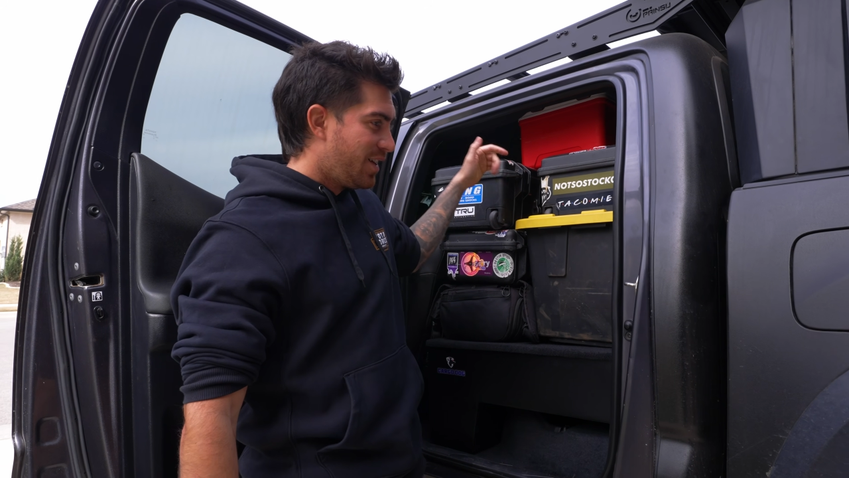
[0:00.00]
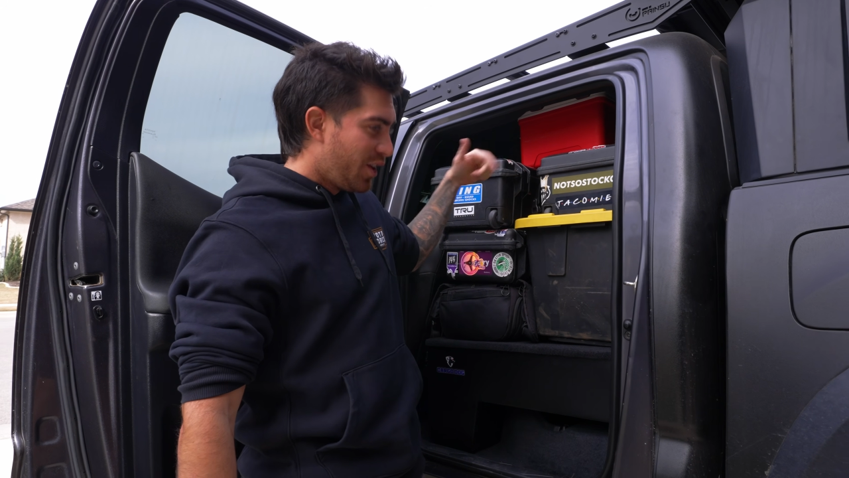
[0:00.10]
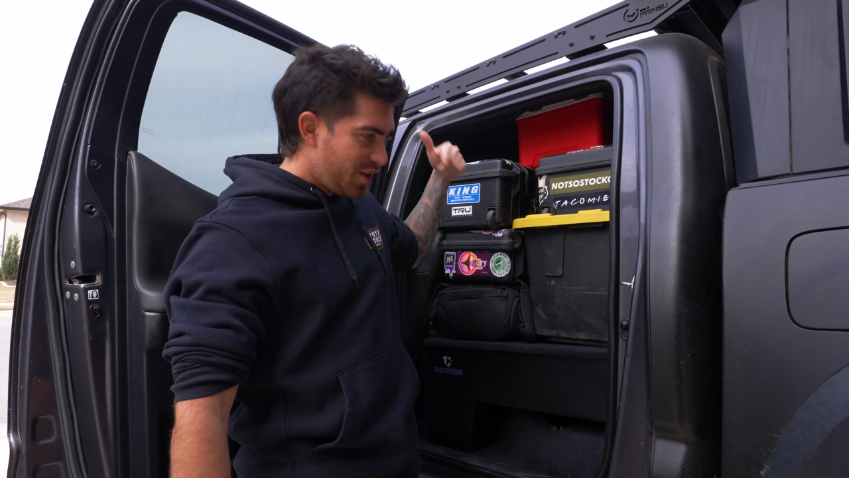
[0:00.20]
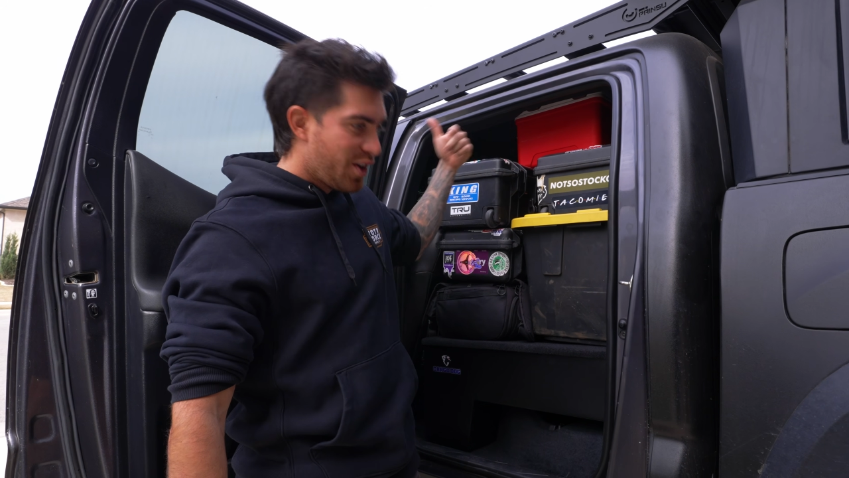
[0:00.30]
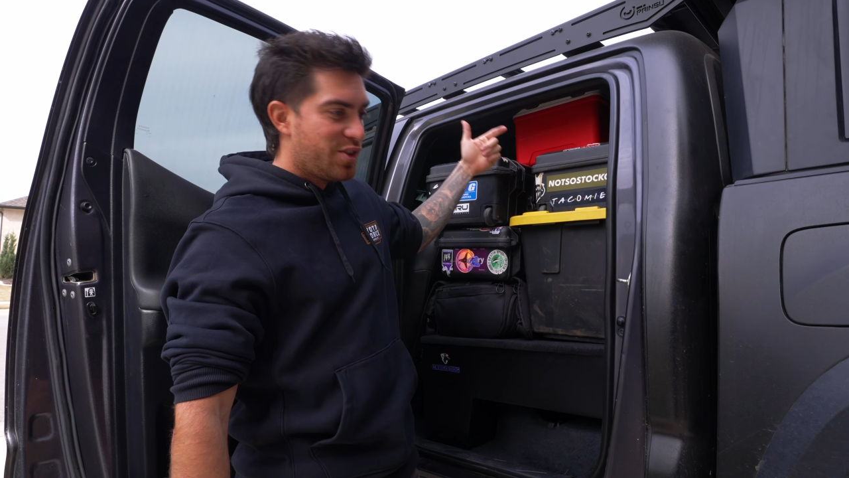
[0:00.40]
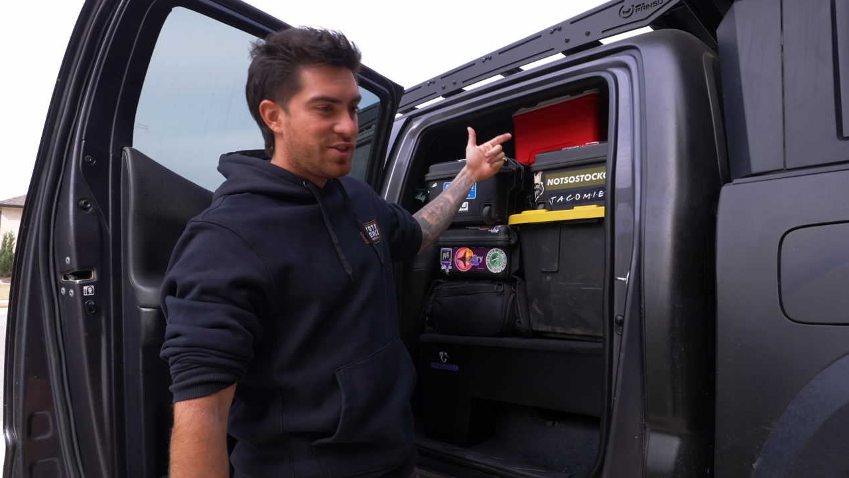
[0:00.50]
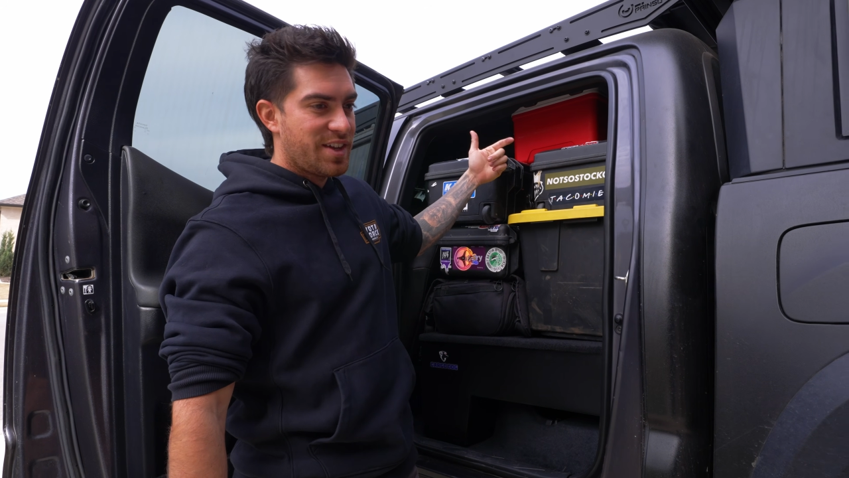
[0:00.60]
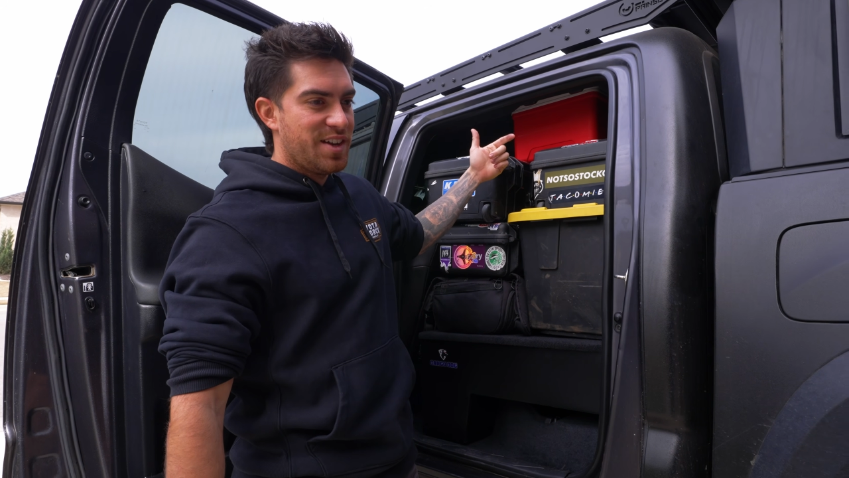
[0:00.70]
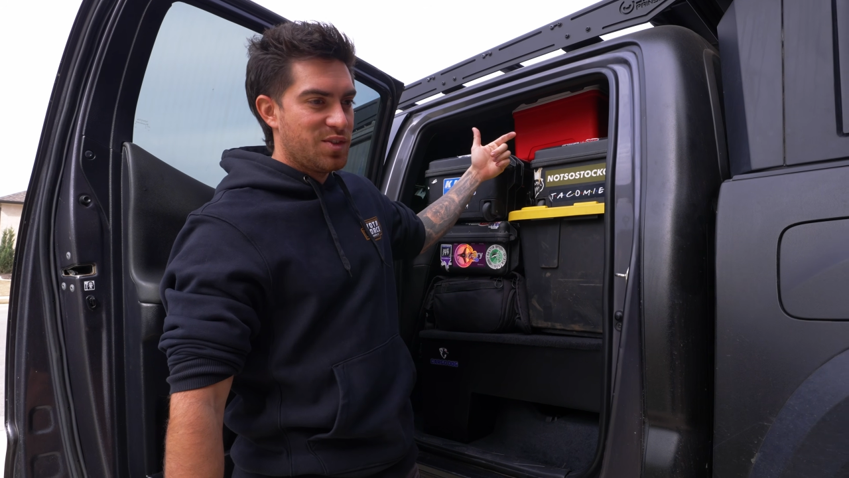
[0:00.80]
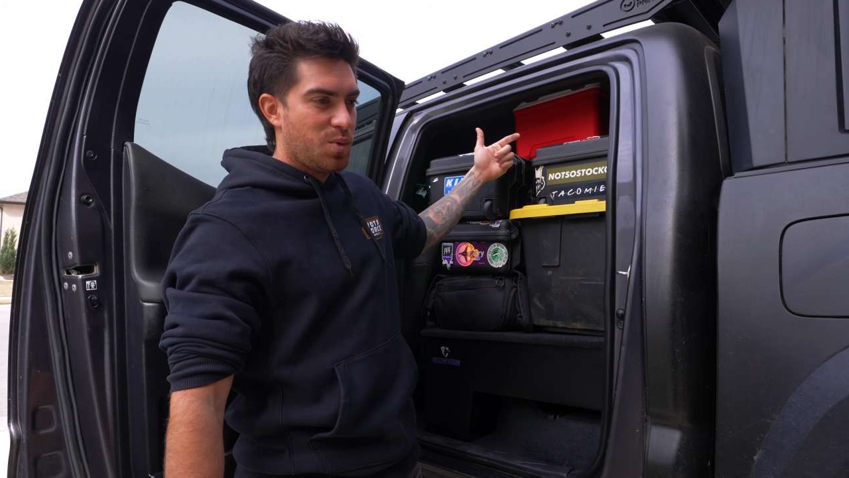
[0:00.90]
on the other
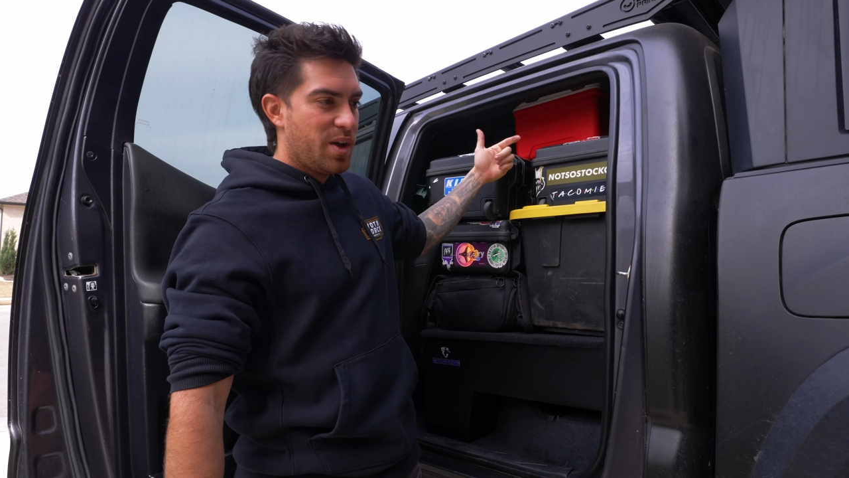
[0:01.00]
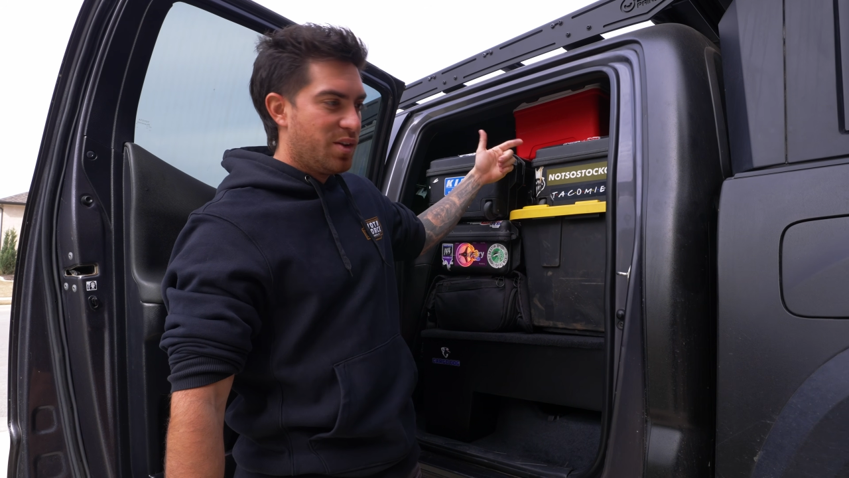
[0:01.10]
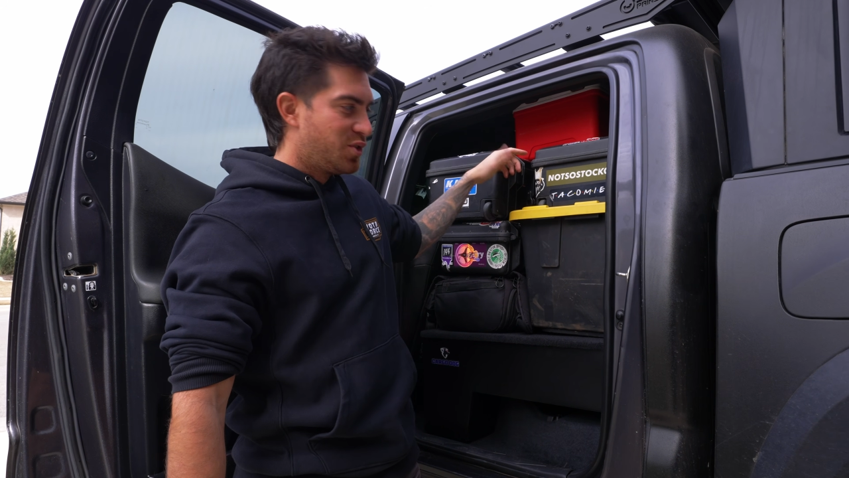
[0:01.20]
side as well.